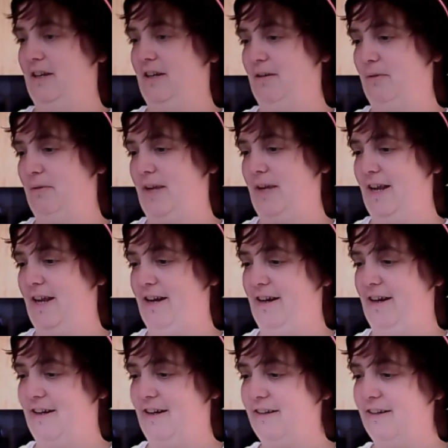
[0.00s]
We
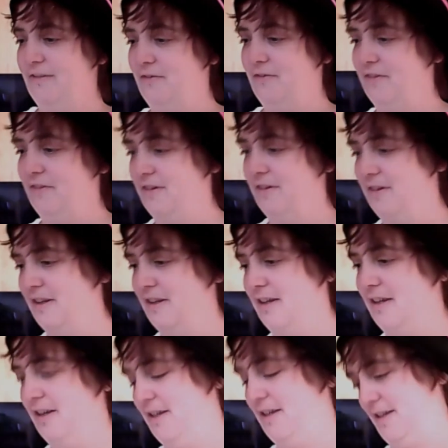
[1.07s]
have,
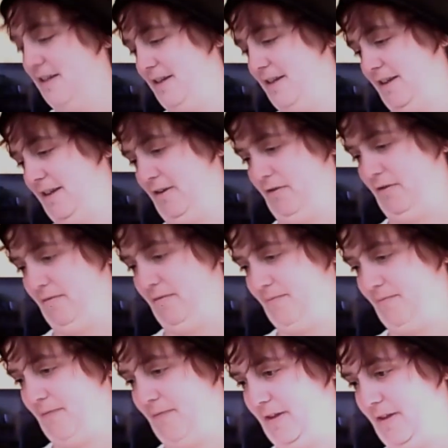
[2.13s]
hang on,
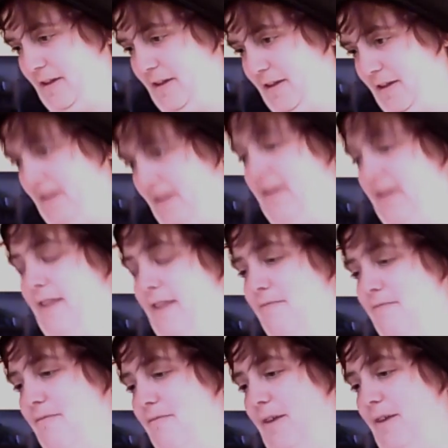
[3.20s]
yeah,
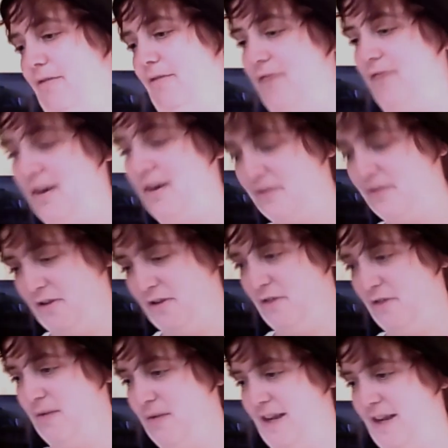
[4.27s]
well, first two
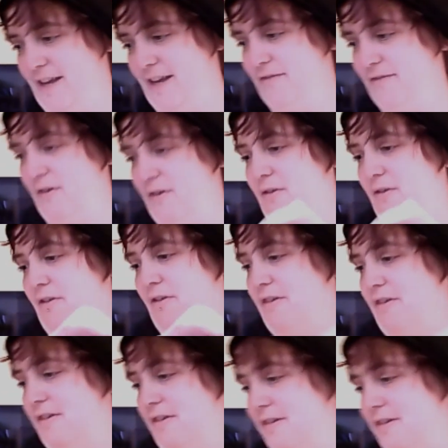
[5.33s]
we have are,